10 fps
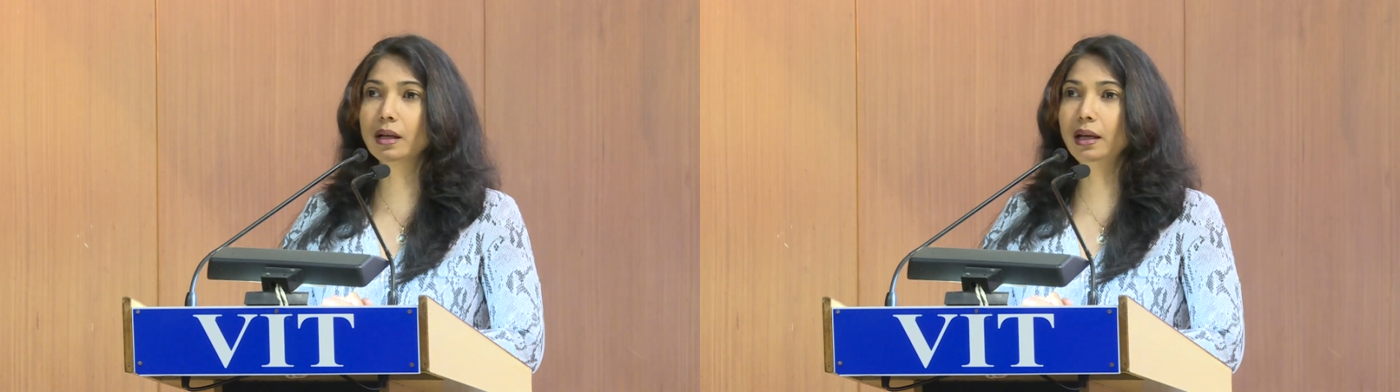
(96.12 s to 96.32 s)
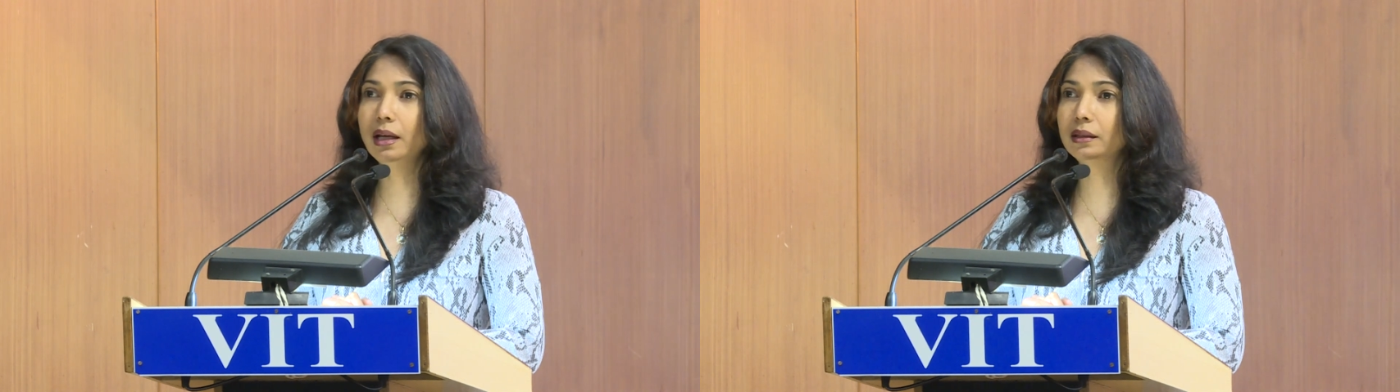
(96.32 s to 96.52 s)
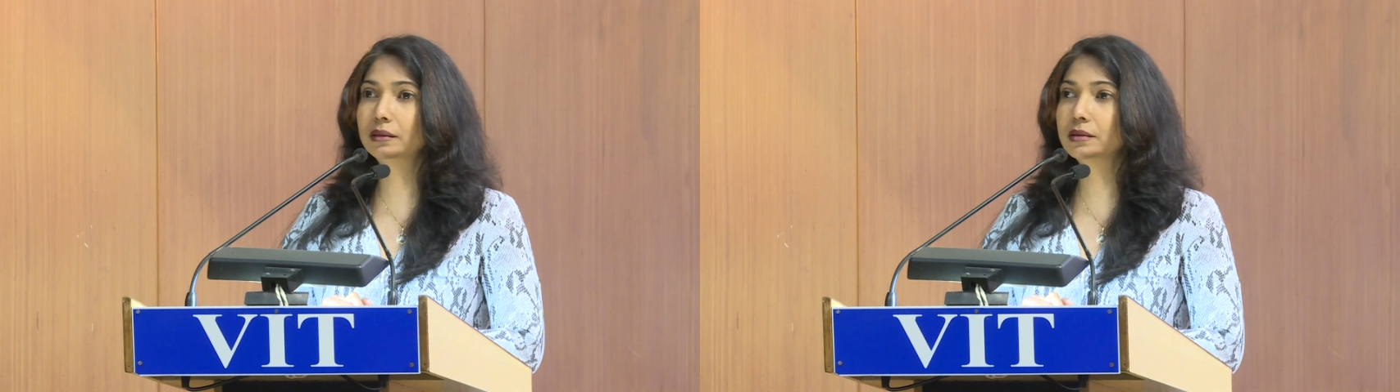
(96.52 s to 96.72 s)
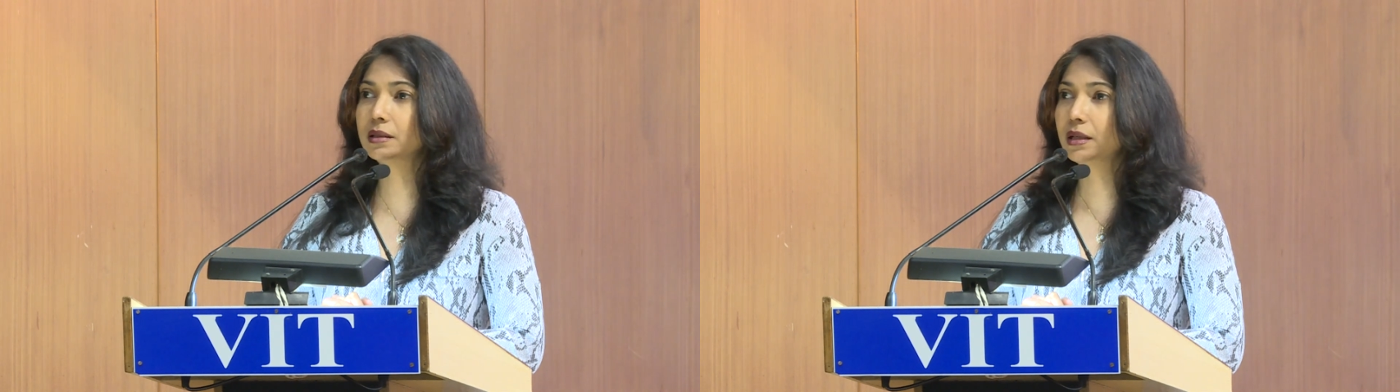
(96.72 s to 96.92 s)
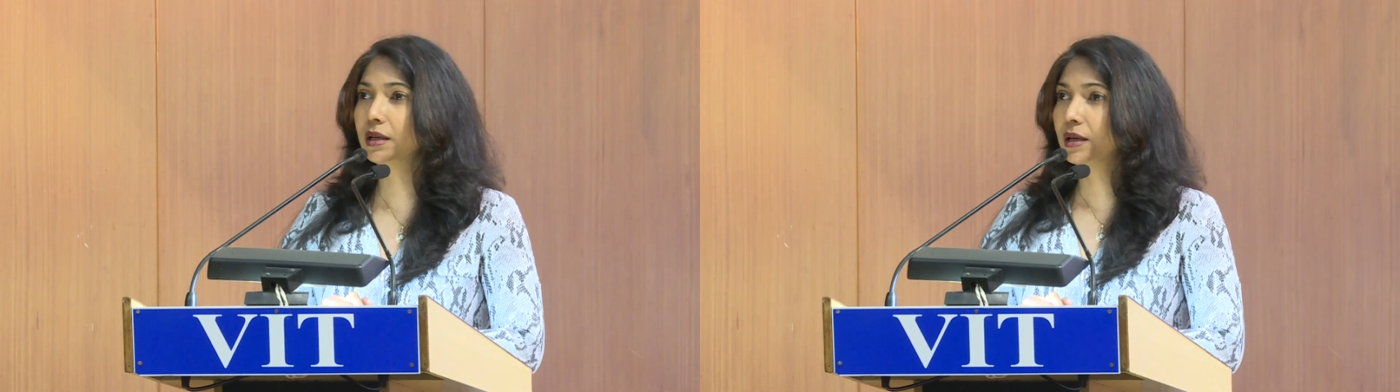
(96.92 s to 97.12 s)
And
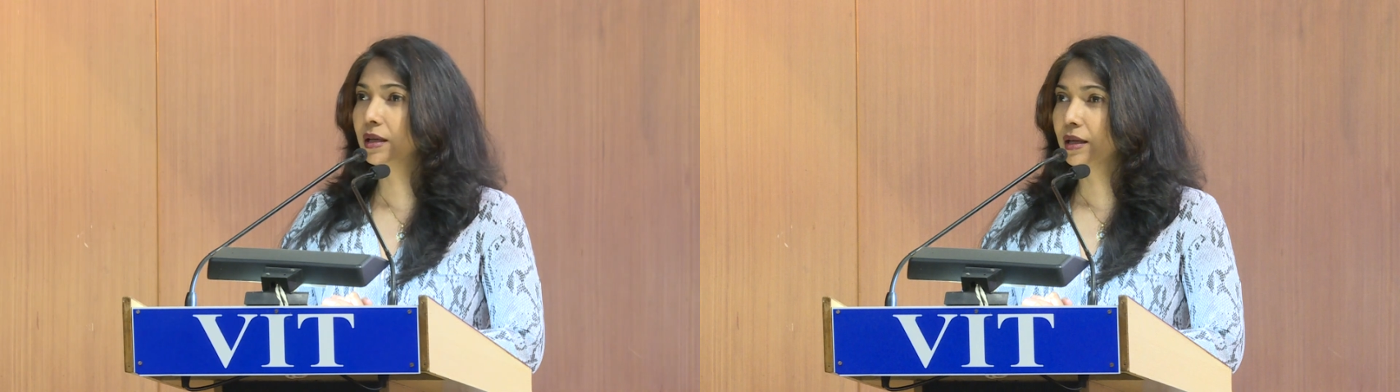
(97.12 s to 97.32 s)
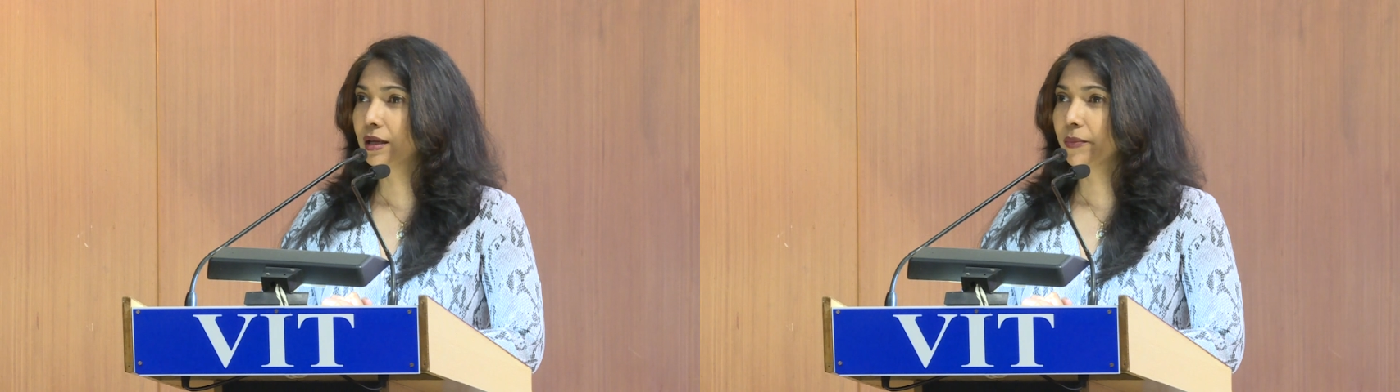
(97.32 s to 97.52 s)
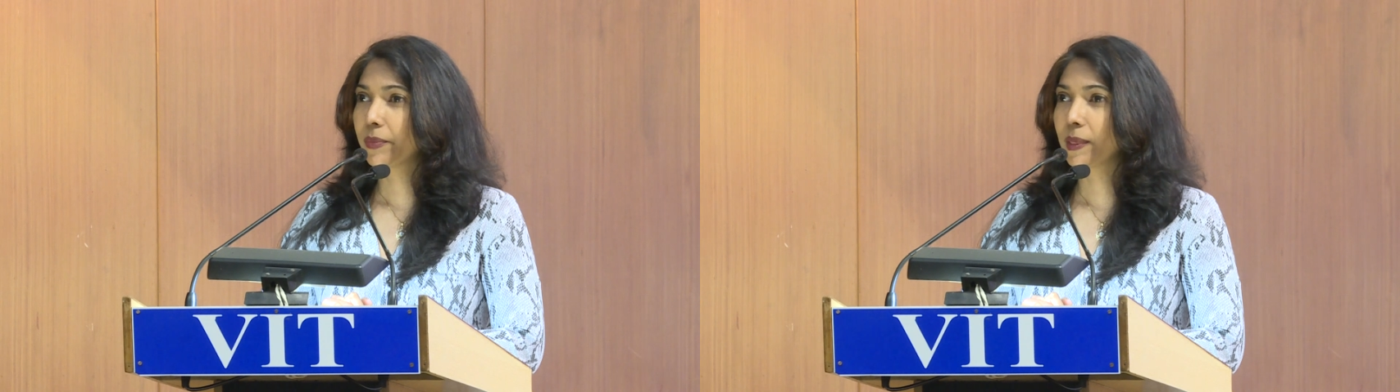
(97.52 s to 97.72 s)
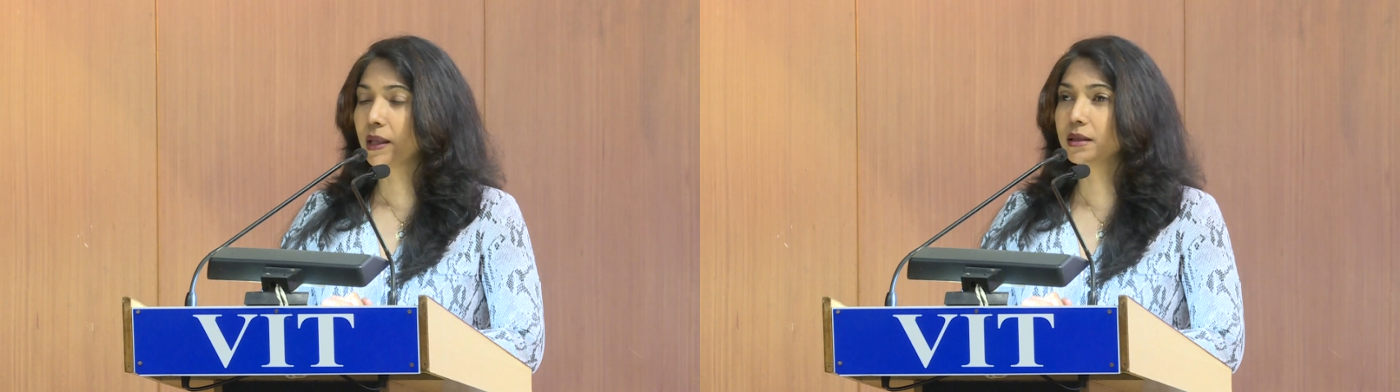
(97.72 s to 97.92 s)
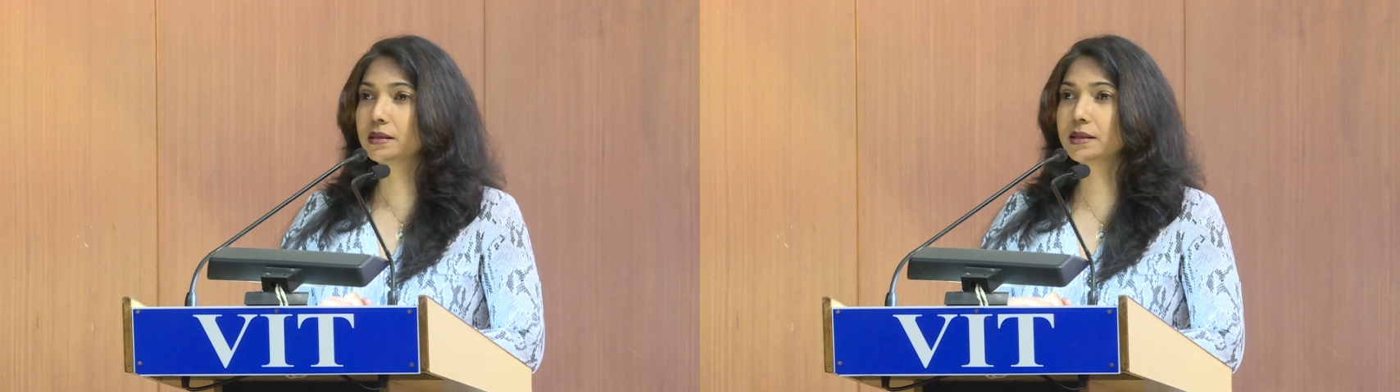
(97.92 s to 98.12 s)

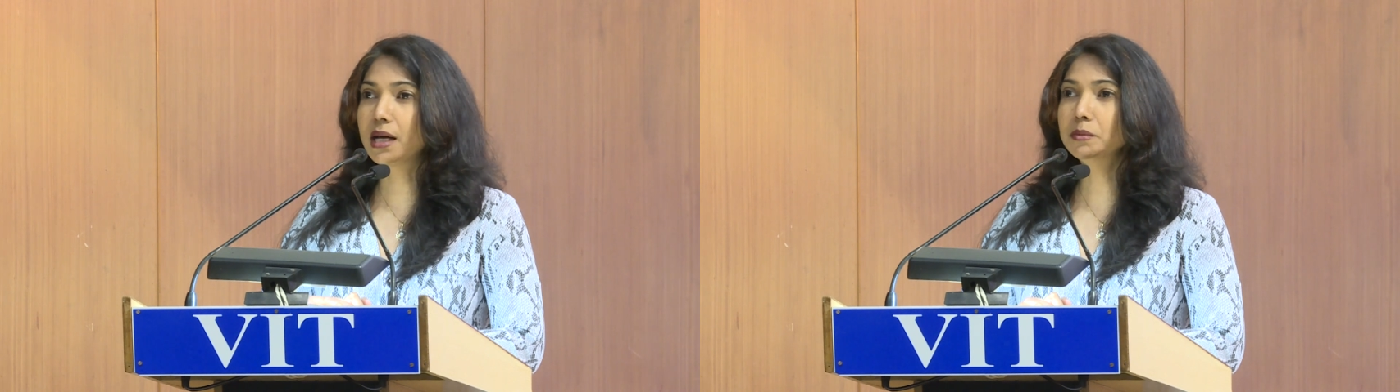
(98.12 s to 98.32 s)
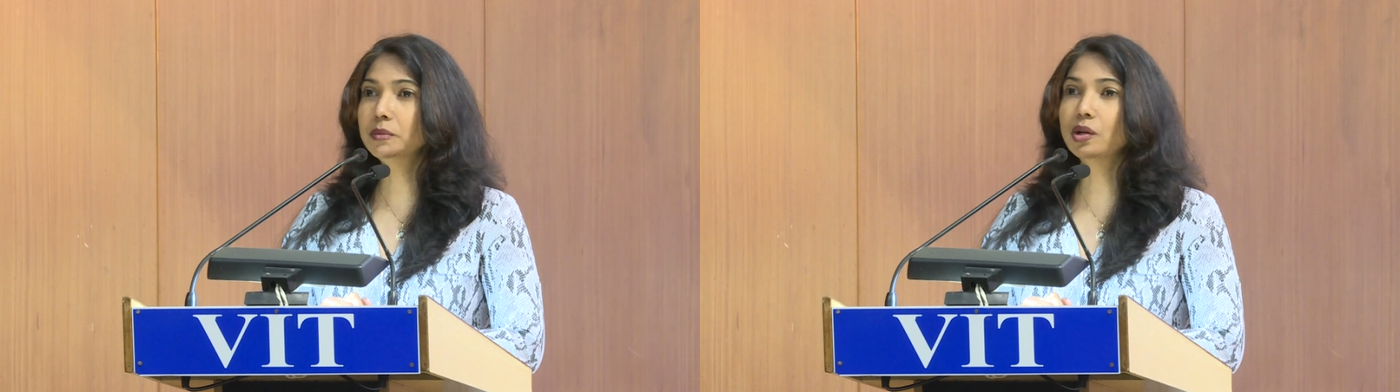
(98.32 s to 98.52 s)
sum